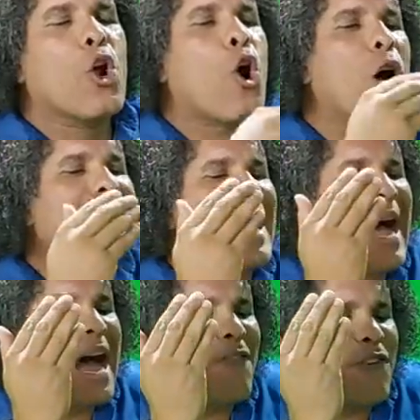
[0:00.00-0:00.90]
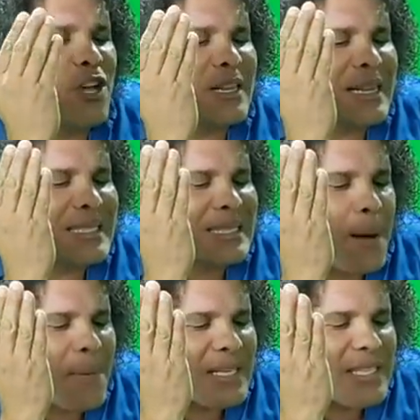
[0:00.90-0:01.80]
Cut off your,
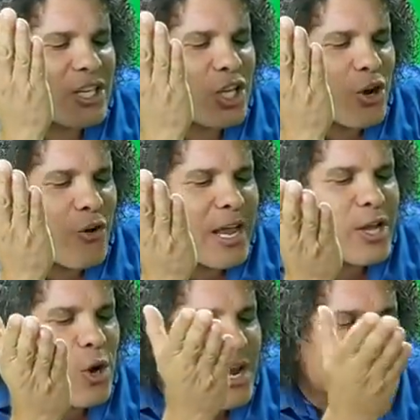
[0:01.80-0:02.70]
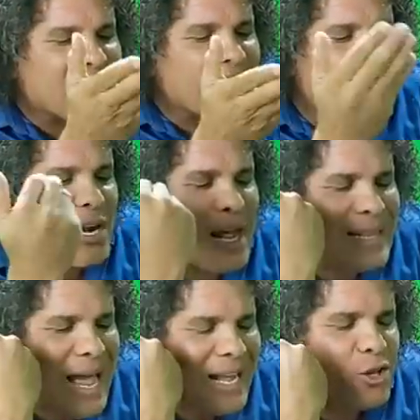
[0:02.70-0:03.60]
stop listening to your radio or your TV and
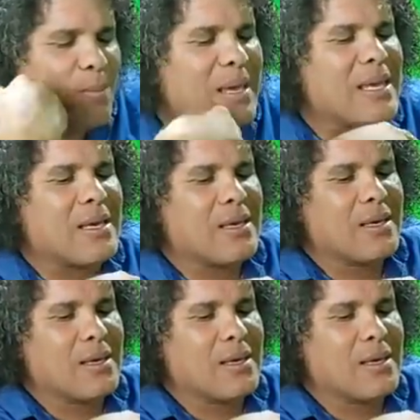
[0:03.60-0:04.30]
talk to me.